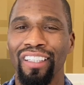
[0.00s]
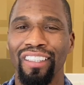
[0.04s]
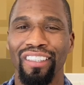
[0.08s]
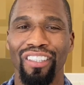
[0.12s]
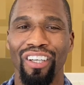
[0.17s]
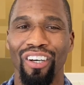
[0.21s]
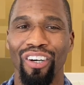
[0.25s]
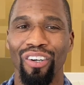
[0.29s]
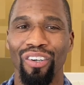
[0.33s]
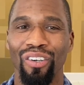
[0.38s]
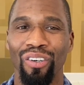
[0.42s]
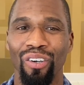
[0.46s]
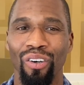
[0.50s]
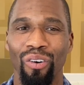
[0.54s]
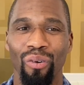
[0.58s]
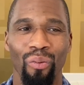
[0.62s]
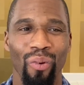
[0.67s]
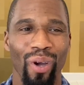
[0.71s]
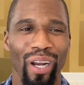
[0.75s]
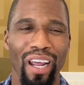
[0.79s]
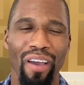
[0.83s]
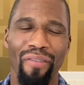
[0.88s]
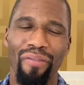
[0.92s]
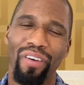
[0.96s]
So
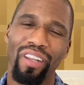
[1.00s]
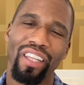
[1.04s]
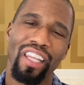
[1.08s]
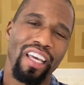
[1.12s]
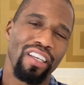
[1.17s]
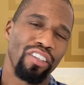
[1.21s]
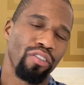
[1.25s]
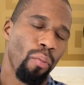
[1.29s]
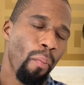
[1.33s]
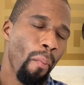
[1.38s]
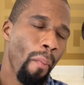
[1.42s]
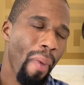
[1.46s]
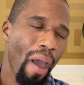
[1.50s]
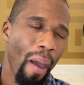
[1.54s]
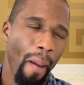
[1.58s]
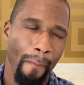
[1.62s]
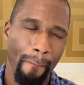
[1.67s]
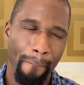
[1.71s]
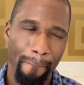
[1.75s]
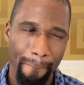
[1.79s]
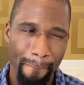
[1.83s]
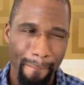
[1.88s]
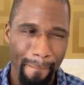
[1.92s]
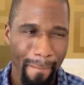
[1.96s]
whenever there's a
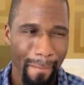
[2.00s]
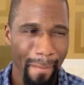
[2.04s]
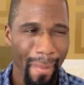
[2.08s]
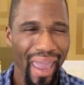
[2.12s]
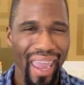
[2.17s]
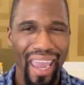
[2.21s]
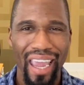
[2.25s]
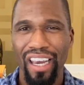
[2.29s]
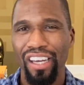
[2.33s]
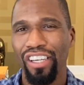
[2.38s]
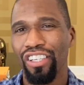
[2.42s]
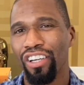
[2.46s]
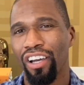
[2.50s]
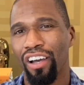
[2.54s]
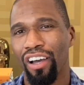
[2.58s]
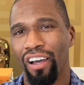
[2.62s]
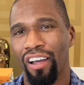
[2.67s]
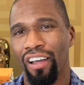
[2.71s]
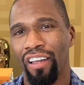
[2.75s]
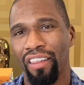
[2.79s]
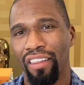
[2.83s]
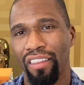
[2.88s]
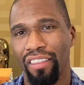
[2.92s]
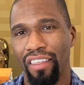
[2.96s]
major
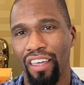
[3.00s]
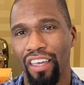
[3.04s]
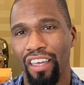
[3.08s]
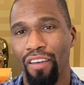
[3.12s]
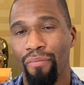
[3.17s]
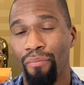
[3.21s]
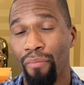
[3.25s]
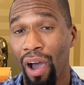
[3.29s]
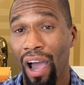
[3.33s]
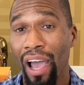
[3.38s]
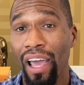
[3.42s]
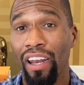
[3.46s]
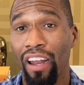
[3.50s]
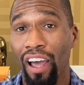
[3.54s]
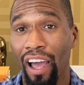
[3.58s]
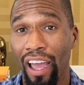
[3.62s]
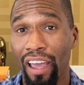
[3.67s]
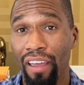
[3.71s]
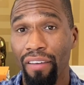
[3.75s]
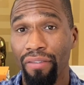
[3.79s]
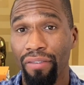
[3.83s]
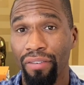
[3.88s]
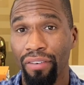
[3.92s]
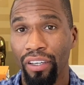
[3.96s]
thing in my
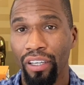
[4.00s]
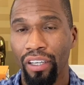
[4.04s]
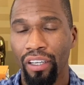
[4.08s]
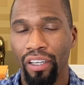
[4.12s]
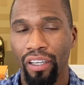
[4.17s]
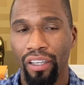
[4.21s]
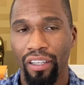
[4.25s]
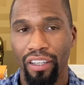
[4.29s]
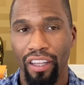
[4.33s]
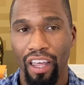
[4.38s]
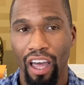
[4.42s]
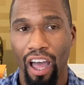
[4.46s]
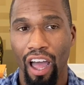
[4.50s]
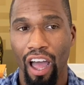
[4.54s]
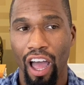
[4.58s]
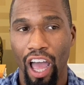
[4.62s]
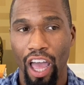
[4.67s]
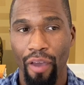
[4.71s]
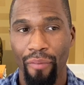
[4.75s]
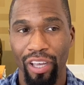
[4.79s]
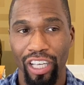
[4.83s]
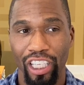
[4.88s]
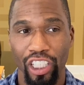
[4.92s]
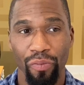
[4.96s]
life that
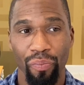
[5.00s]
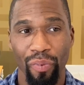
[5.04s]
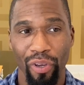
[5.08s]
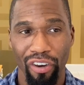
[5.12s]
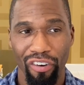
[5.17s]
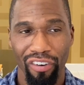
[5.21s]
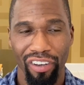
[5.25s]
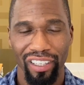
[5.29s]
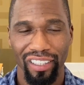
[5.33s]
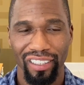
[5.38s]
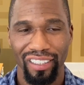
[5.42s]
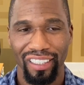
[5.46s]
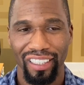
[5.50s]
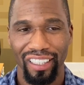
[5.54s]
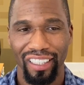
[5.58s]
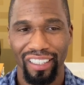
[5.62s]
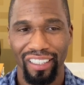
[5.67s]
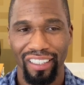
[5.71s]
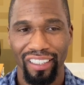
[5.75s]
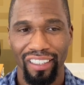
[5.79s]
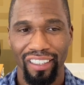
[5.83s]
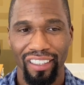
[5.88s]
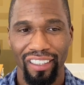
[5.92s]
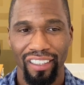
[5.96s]
I'm
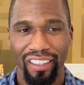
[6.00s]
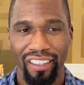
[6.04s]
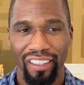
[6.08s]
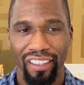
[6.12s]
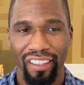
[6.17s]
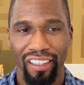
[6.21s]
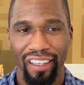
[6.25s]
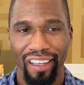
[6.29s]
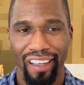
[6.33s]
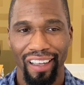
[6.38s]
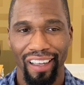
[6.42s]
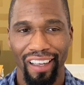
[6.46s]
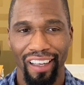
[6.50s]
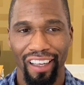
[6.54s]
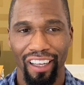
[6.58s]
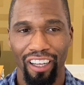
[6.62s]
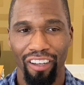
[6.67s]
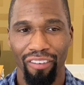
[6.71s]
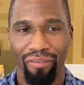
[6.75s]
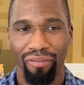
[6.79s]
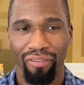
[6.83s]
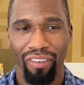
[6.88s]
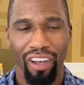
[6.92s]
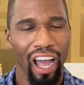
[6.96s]
experiencing,
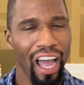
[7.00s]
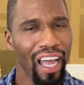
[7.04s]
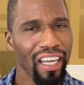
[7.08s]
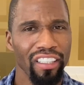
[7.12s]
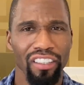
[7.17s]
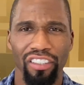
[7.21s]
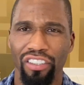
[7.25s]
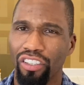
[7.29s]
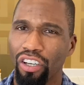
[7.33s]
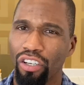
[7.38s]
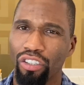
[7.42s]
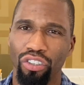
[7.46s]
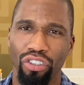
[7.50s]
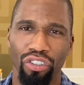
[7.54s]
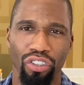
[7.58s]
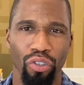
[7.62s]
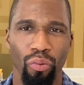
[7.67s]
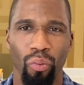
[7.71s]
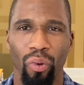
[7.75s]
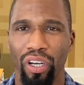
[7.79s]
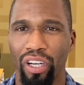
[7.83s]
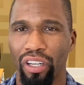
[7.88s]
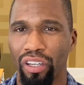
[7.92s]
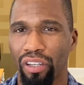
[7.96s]
I just go and do
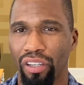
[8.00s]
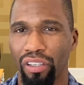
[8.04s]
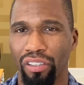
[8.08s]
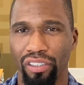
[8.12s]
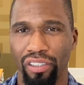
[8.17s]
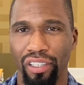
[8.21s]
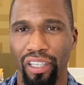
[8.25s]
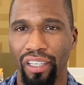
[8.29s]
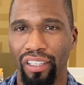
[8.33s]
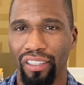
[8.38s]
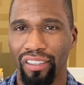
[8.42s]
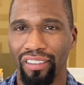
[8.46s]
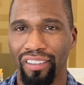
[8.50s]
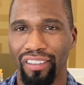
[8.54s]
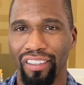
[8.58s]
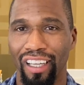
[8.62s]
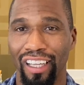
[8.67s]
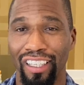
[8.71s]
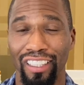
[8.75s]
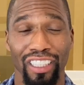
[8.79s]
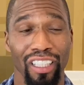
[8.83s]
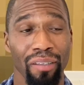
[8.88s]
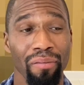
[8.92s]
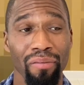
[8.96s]
one of those things.
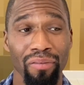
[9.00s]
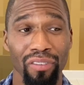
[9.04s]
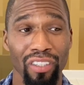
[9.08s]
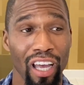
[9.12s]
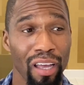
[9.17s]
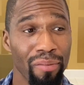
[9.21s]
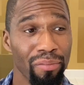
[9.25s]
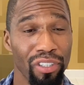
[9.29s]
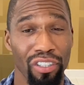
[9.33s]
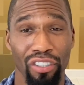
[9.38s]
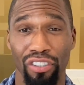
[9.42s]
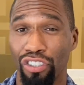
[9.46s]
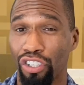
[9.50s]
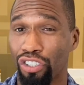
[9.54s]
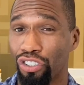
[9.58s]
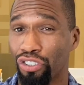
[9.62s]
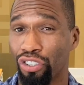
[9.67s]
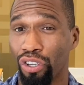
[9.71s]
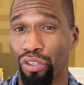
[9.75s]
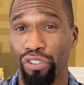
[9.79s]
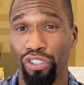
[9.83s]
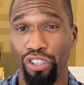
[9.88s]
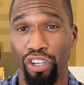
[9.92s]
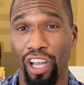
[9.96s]
And sometimes it's just
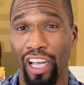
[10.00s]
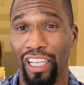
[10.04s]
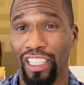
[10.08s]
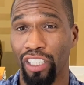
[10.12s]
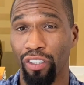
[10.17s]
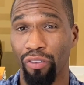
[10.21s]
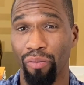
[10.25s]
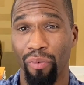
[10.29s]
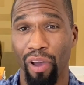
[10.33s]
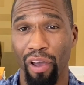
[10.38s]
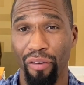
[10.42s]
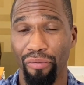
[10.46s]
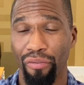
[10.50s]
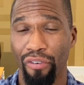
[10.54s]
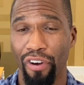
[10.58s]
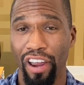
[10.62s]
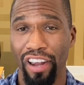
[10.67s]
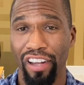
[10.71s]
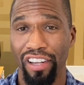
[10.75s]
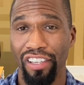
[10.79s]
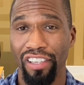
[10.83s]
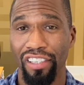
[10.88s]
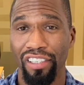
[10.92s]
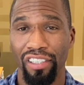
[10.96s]
socializing with my
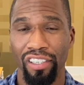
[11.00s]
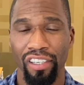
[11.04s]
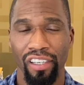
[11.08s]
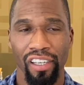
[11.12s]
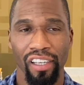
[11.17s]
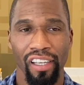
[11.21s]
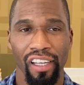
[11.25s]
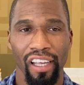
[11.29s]
friends